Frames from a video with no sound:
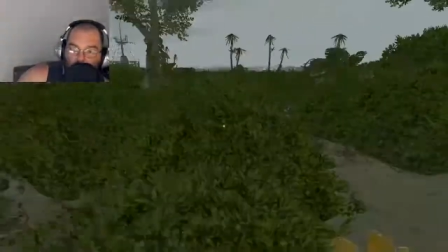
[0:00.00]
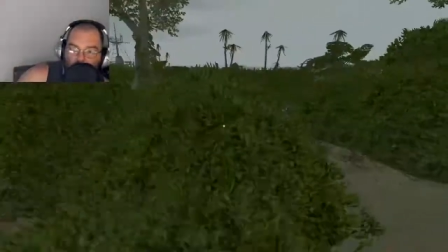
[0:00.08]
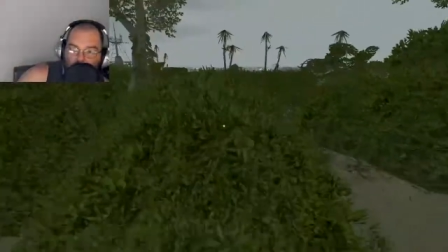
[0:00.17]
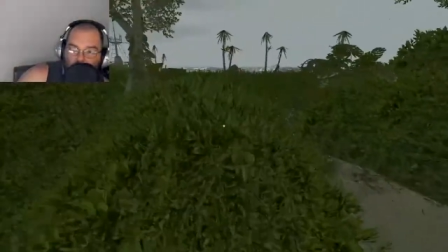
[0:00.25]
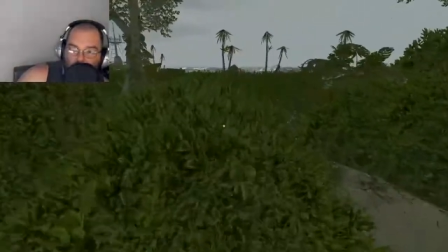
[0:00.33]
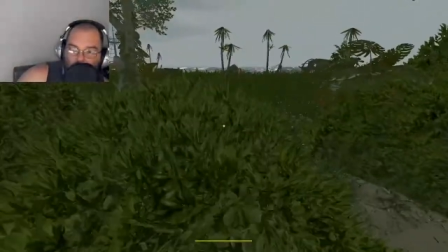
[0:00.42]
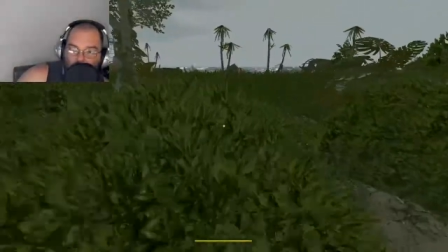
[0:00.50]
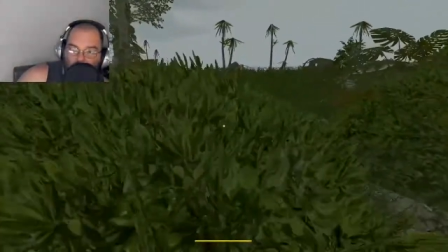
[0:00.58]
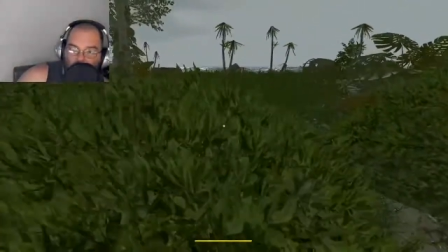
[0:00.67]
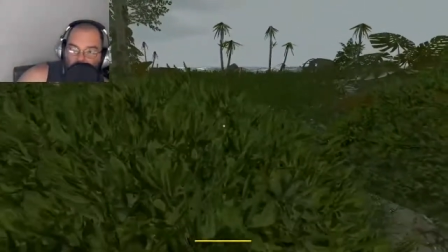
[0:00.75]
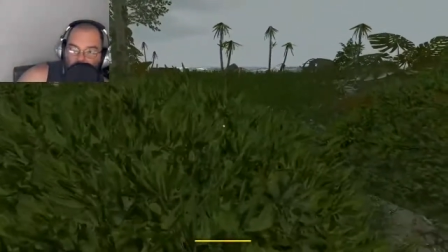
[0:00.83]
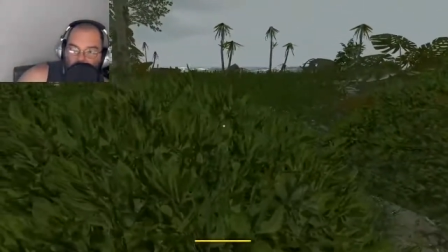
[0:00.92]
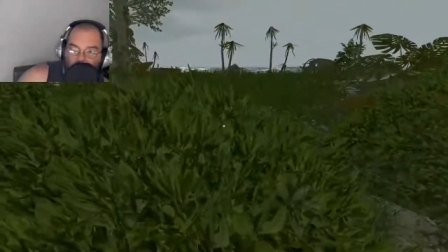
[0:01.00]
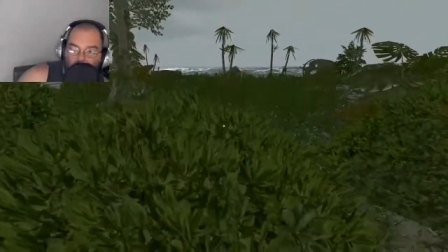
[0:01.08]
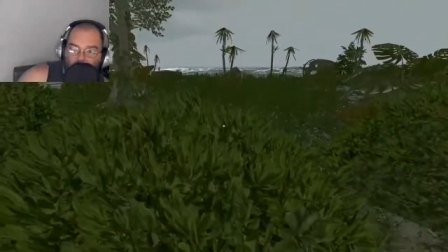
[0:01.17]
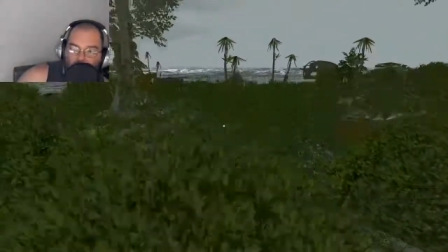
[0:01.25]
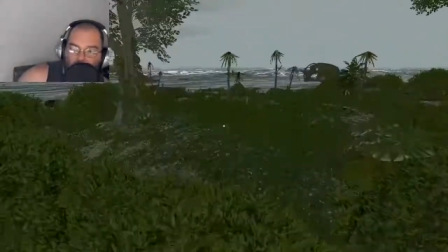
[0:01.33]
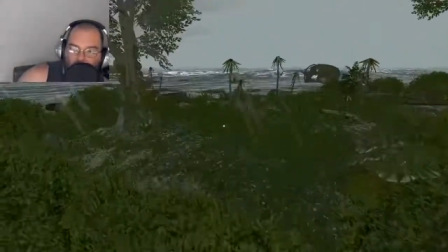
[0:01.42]
the computer version, I'm,
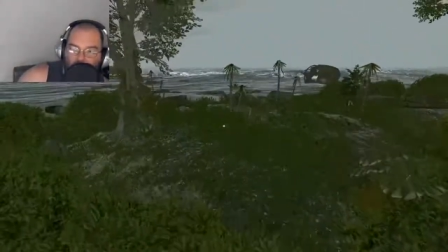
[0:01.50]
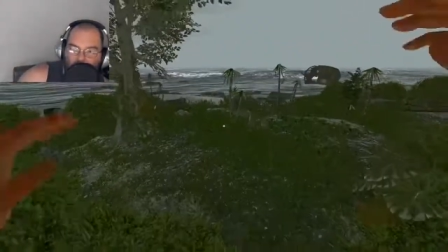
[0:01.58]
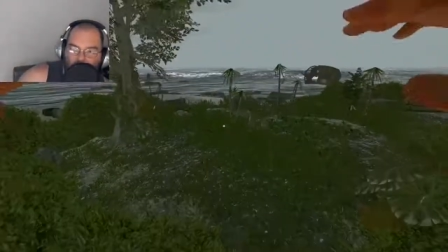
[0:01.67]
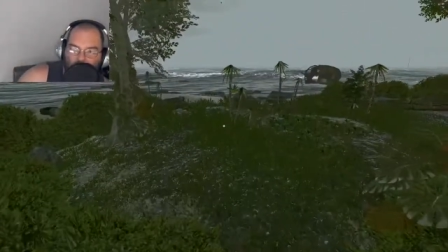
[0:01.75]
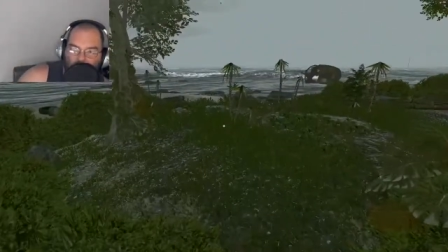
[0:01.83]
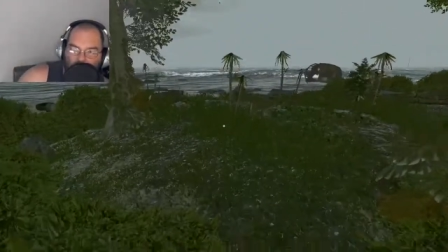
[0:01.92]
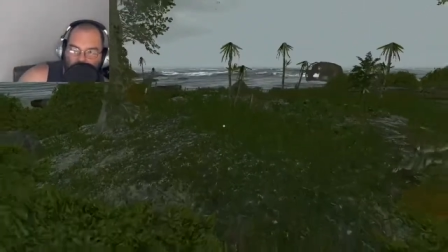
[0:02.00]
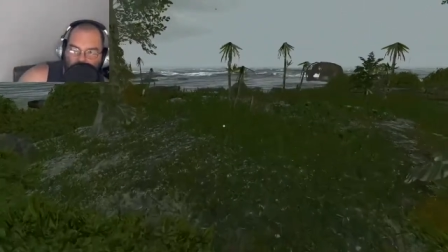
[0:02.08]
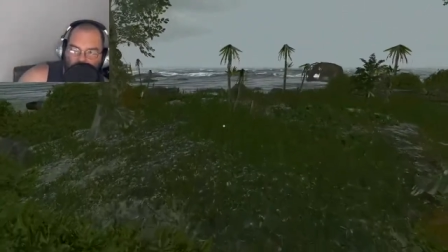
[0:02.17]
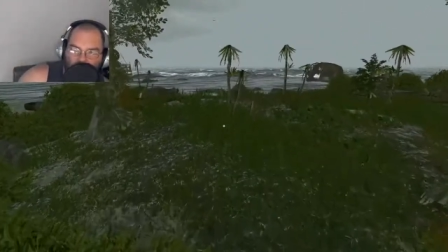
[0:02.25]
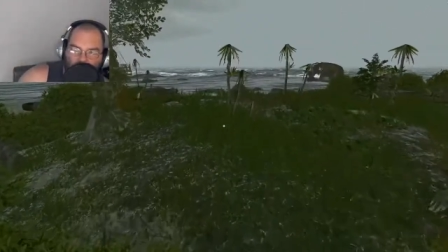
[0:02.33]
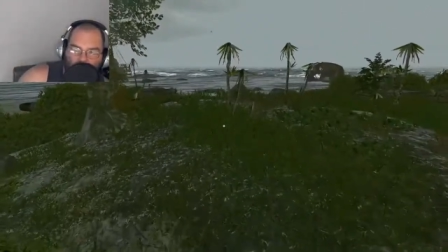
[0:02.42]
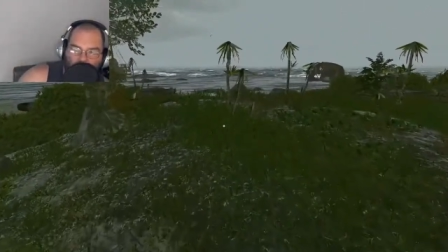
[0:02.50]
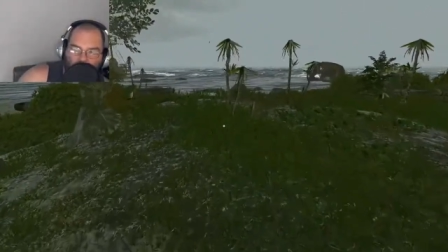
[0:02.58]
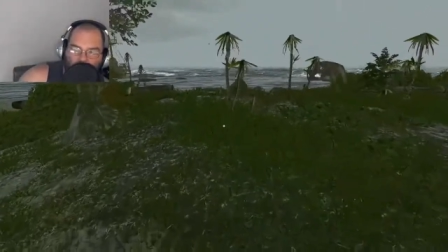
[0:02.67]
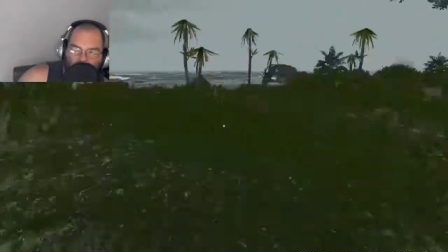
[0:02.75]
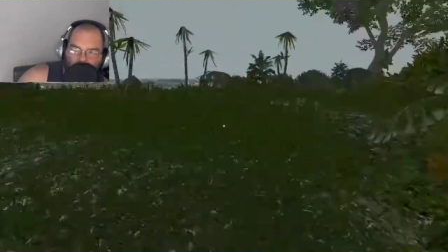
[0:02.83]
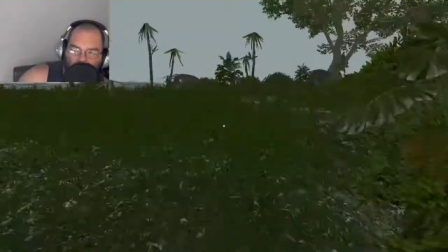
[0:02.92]
I'm interested to see what the
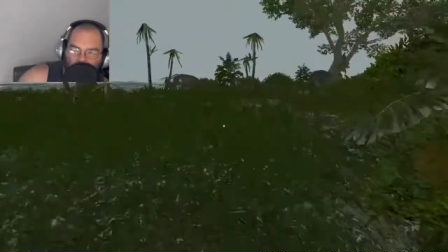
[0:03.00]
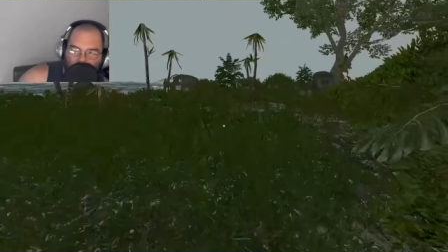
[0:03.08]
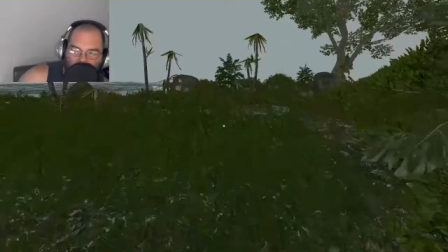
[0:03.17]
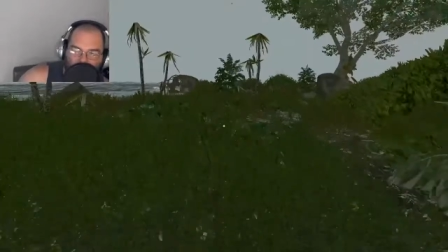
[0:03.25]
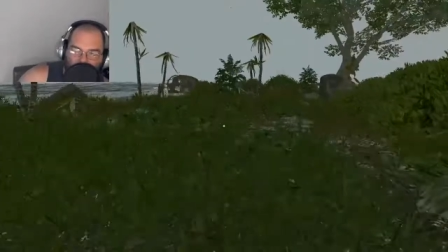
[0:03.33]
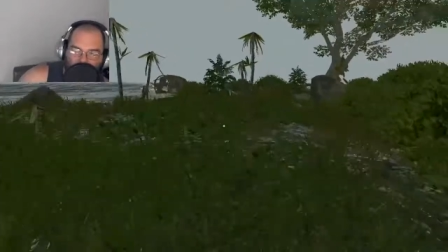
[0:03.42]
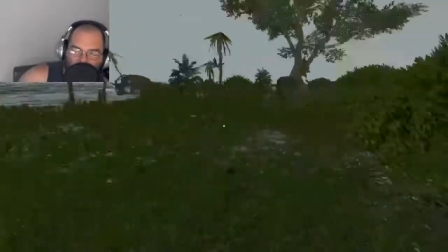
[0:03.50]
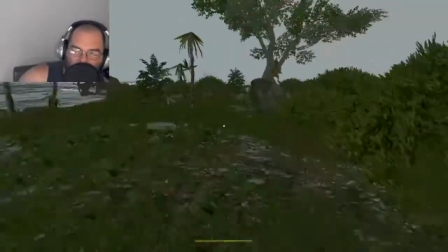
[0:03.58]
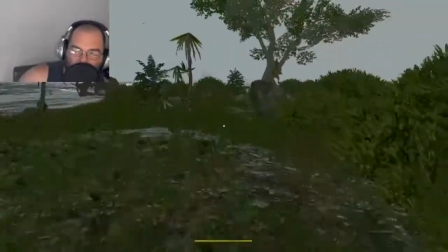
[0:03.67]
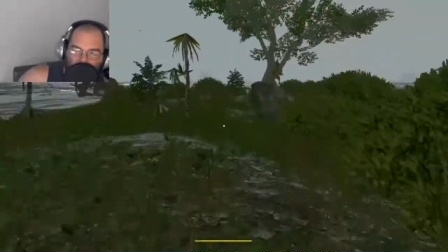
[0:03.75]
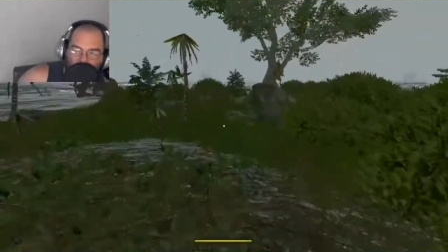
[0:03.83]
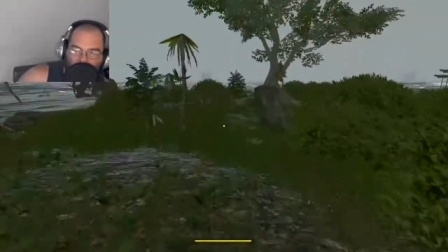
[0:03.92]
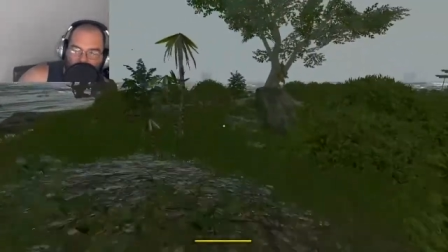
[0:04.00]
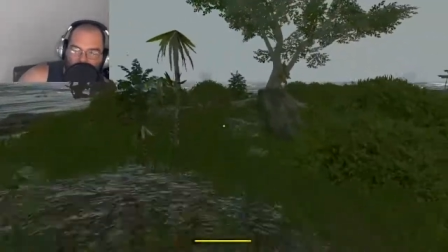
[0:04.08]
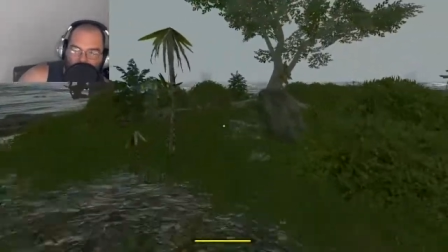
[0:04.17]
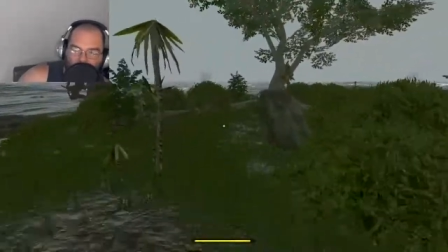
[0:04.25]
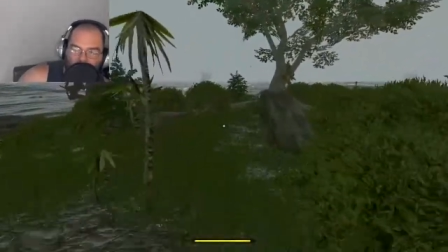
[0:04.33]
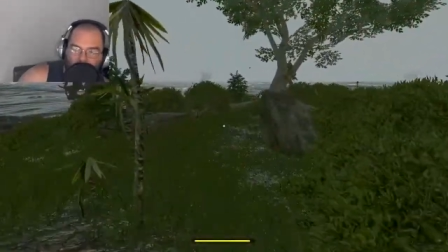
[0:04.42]
differences are in the
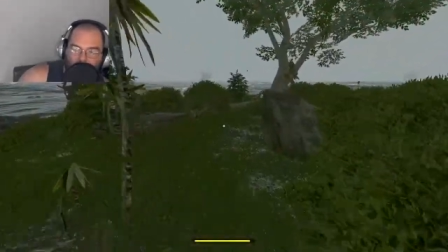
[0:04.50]
two.